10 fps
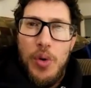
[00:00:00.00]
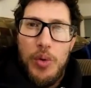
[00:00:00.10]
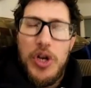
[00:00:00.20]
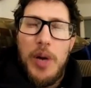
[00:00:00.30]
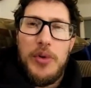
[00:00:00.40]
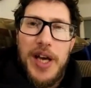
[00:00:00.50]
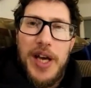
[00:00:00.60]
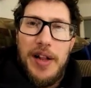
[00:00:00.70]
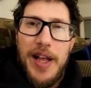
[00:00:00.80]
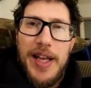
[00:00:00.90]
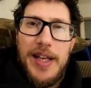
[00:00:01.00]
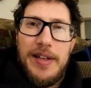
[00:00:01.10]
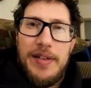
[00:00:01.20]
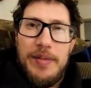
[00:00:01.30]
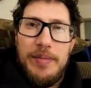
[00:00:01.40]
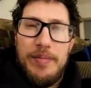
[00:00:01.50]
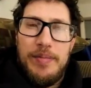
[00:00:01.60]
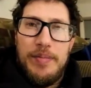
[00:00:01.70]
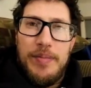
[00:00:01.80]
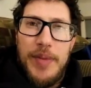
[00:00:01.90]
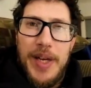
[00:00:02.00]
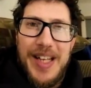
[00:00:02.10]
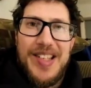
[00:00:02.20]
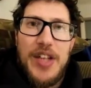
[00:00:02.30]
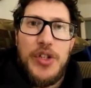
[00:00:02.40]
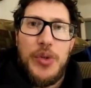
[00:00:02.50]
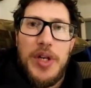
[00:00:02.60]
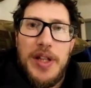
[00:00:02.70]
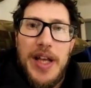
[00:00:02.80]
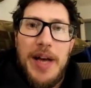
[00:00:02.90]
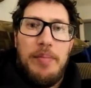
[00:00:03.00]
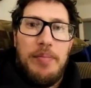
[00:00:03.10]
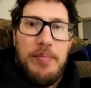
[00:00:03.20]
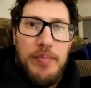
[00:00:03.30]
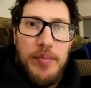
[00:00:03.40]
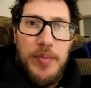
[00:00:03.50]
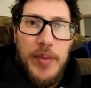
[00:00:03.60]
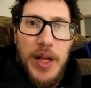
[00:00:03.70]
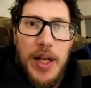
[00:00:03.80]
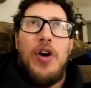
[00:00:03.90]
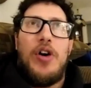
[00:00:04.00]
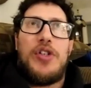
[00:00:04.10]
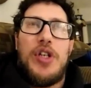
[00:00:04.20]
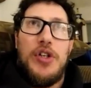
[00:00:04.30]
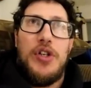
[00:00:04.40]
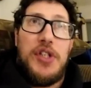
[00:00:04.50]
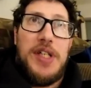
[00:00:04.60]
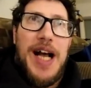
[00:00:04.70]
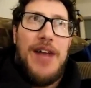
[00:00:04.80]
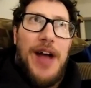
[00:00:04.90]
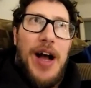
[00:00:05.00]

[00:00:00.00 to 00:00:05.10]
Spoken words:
was almost kind of like an accessory to them. There are still staff